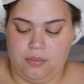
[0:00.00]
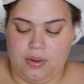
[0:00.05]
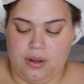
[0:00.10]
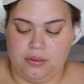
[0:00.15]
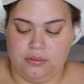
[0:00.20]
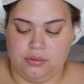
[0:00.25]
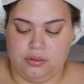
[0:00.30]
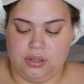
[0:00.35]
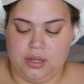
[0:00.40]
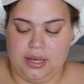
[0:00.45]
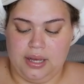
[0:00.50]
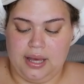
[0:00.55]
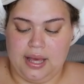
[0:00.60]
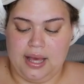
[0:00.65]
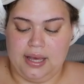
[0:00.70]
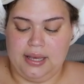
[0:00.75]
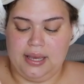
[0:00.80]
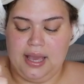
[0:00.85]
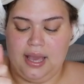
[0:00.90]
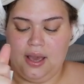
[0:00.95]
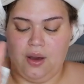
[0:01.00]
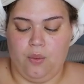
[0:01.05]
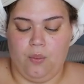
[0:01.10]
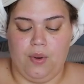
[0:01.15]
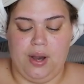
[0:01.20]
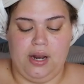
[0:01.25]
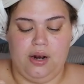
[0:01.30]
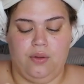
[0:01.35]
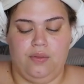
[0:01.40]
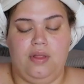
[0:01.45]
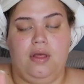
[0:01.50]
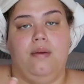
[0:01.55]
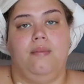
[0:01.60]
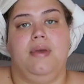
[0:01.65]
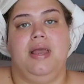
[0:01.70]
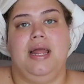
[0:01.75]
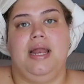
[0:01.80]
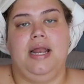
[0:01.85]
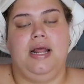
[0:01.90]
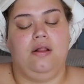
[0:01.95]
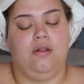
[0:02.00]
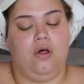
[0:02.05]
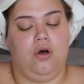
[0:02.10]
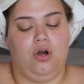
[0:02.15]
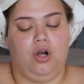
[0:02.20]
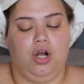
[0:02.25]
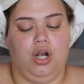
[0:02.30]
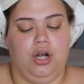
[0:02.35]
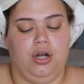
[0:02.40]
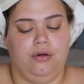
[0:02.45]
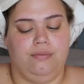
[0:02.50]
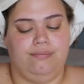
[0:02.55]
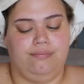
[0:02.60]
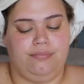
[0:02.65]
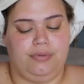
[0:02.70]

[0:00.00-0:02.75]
I was like, I can't wait on them any longer.